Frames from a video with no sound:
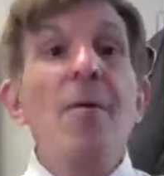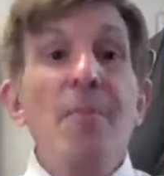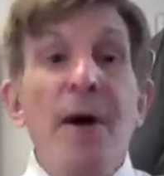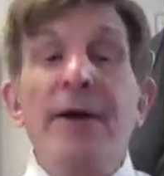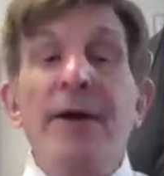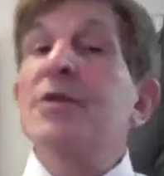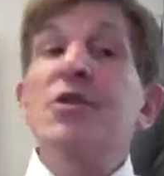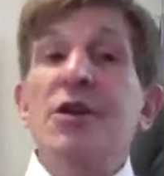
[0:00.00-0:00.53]

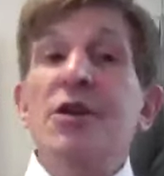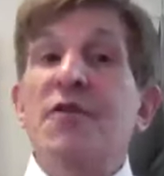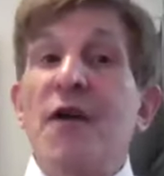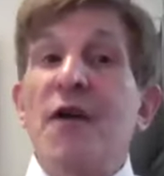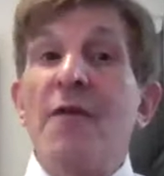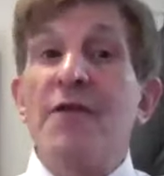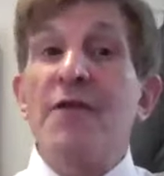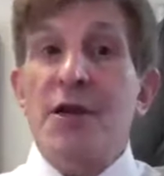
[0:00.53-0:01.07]
But it's just
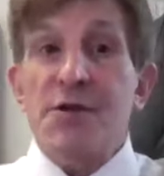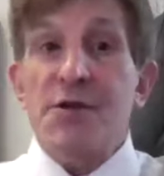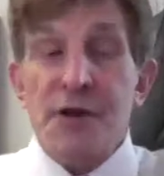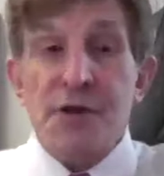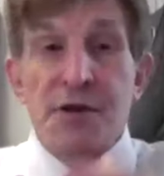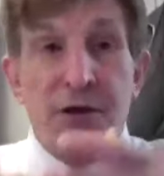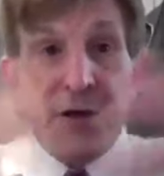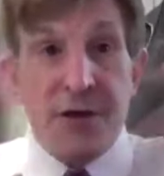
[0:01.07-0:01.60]
5
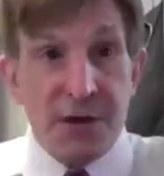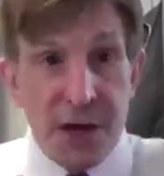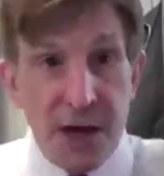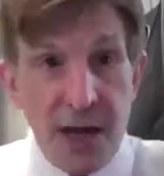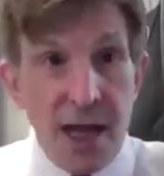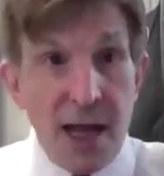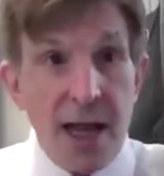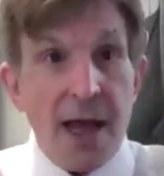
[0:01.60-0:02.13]
justices,
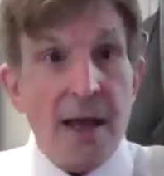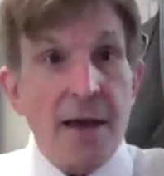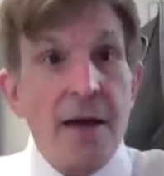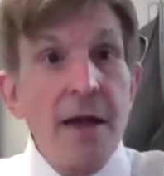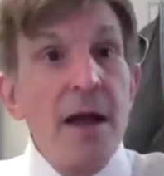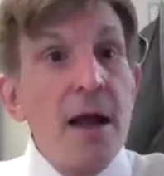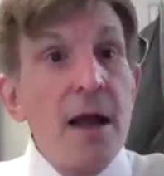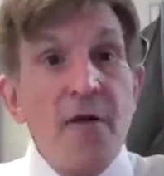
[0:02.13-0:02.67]

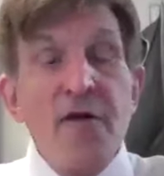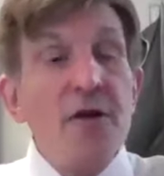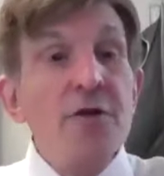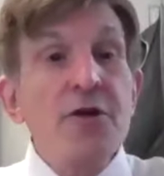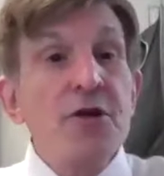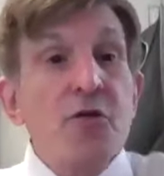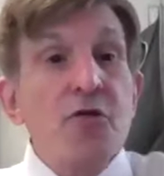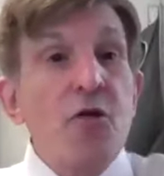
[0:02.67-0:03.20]
and a
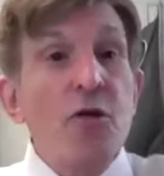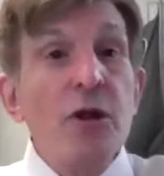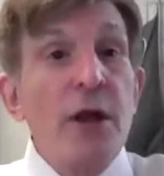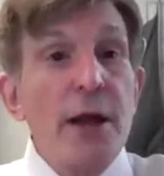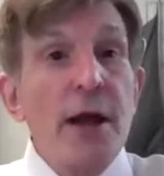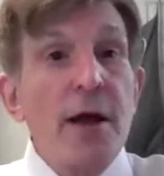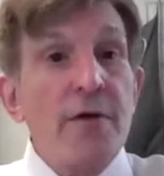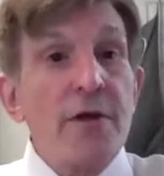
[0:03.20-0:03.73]
future
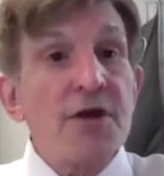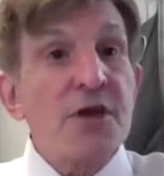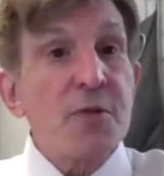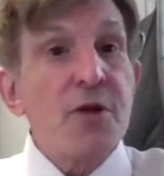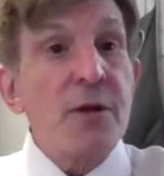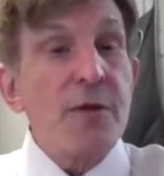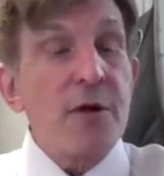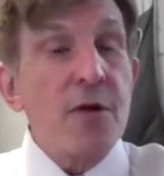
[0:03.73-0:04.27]
ruling of the
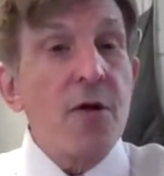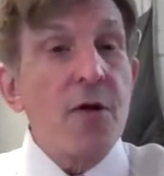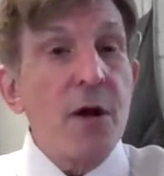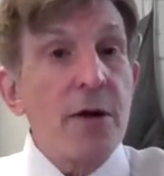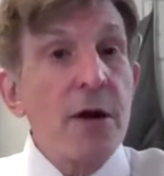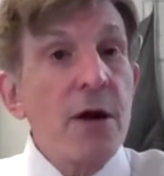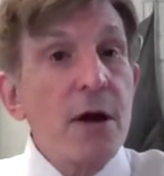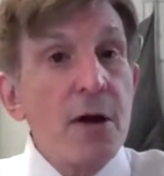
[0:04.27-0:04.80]
Supreme
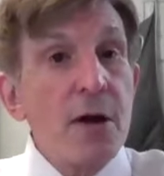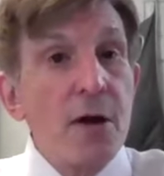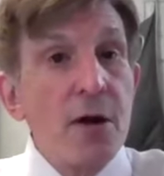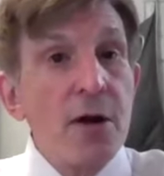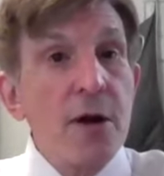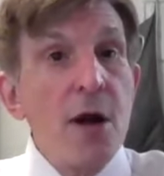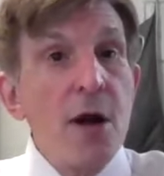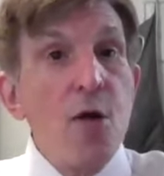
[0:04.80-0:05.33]
Court
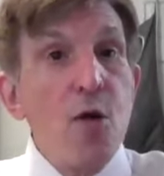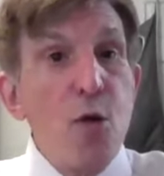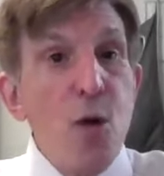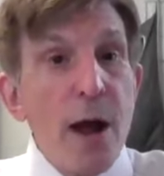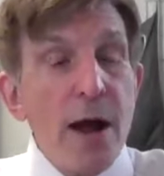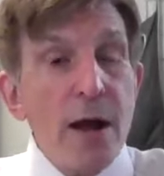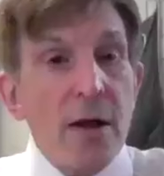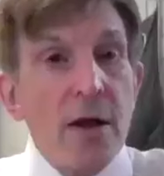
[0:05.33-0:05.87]
could
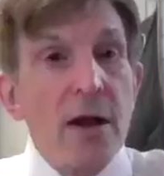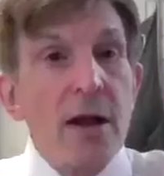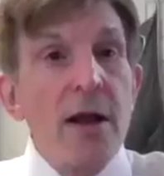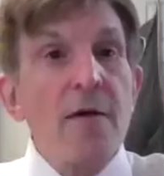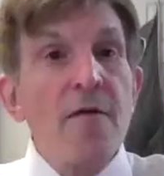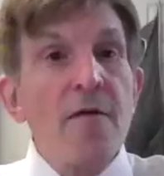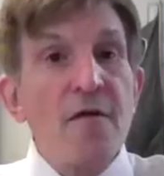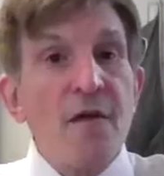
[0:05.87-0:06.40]
well
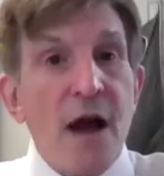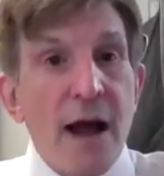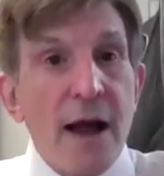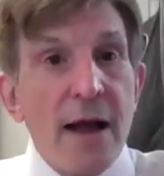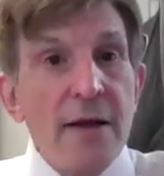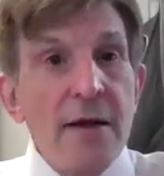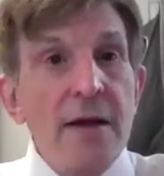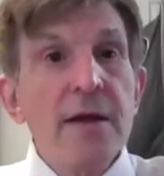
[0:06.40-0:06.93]

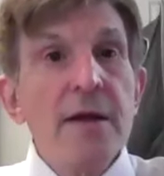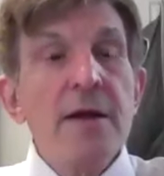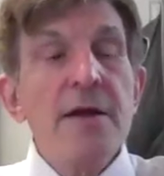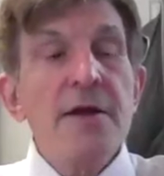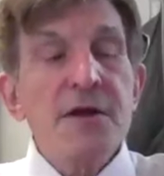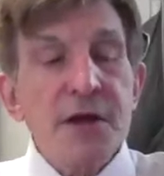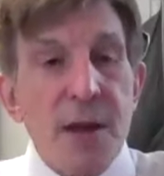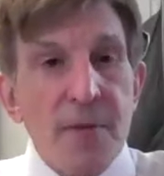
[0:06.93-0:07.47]
find
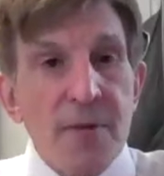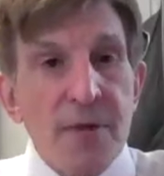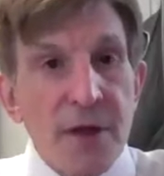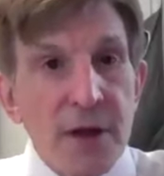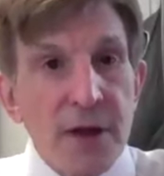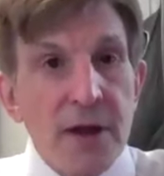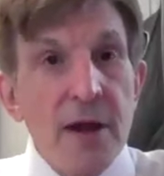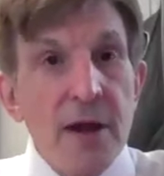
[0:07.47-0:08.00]

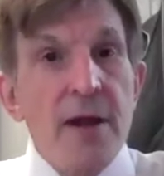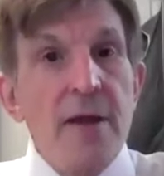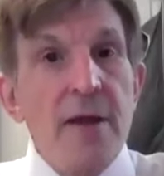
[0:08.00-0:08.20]
something